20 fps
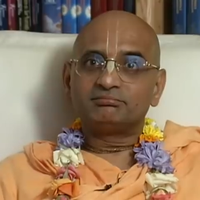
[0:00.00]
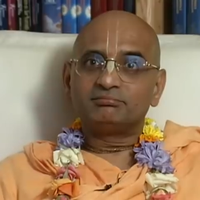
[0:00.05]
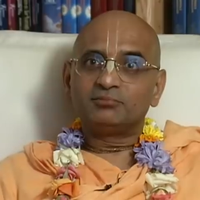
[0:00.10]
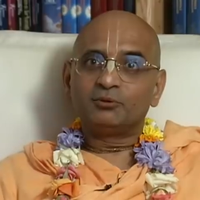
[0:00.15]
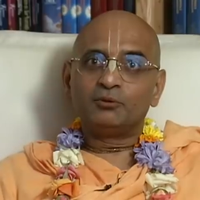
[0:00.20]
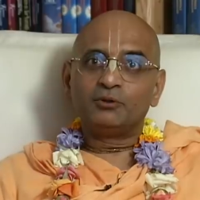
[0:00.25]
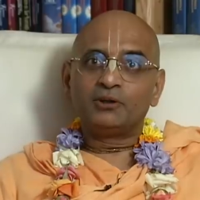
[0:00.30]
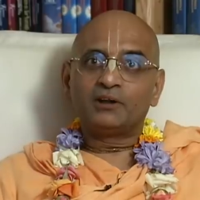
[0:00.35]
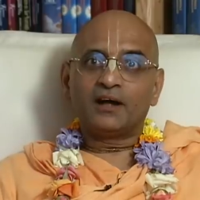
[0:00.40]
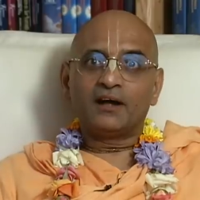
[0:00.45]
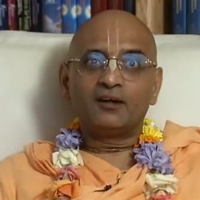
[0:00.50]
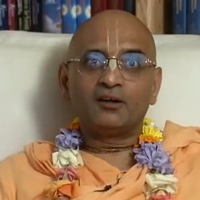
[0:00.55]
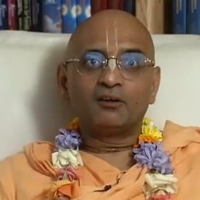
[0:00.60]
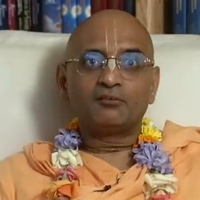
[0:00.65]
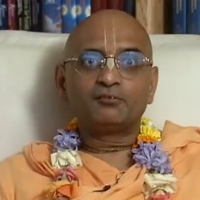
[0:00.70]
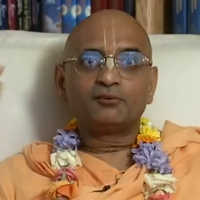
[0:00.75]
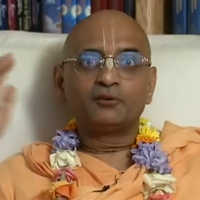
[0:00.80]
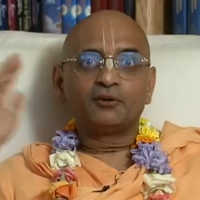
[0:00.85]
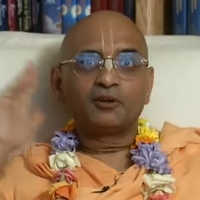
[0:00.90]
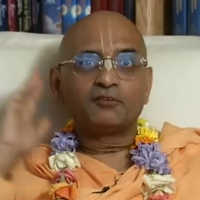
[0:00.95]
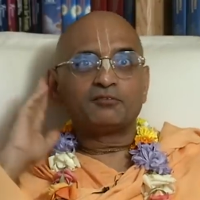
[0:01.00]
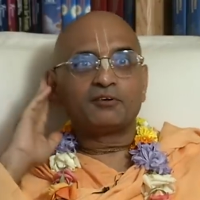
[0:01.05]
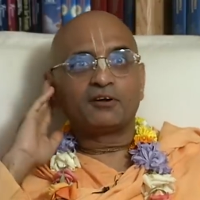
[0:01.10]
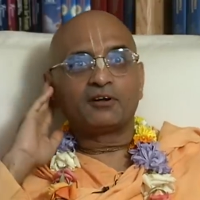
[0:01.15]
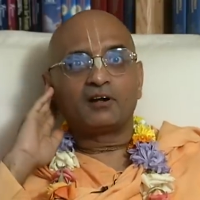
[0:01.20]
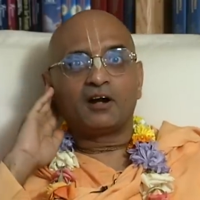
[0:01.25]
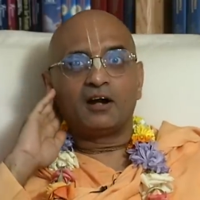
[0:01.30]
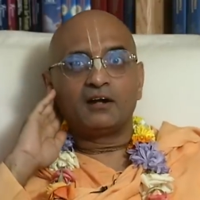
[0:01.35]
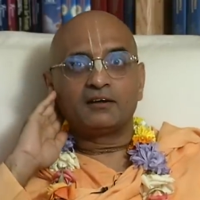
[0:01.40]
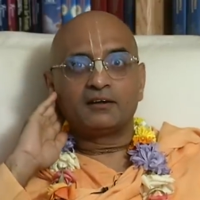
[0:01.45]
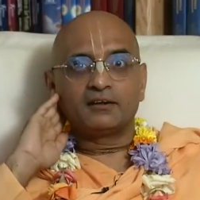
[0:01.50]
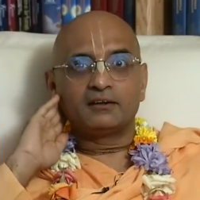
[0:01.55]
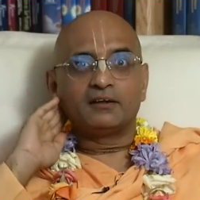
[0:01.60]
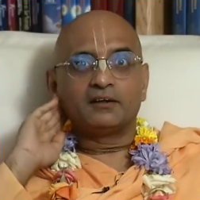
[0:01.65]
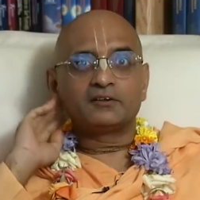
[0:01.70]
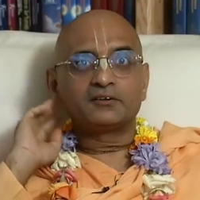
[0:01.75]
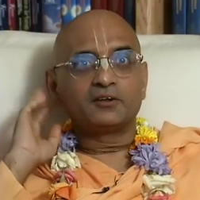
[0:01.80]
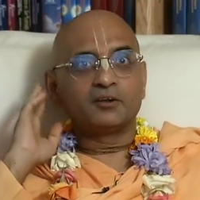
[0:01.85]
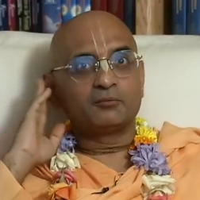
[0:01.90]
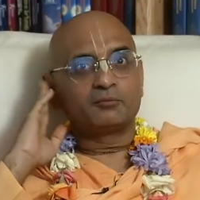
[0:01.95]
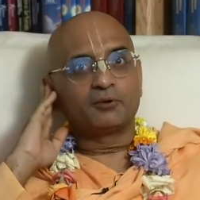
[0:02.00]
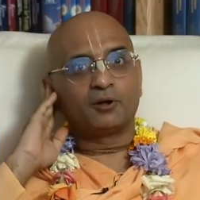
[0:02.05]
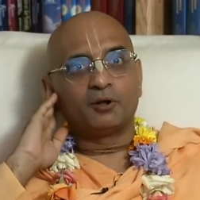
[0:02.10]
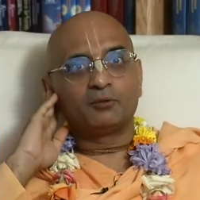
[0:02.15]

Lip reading: we kind of took it for granted that Srila